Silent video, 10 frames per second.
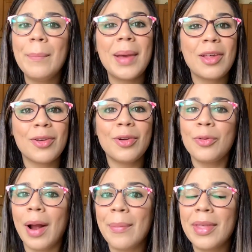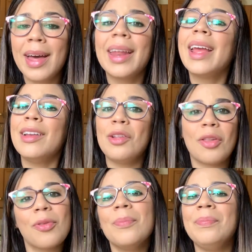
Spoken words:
make sure to grab that and just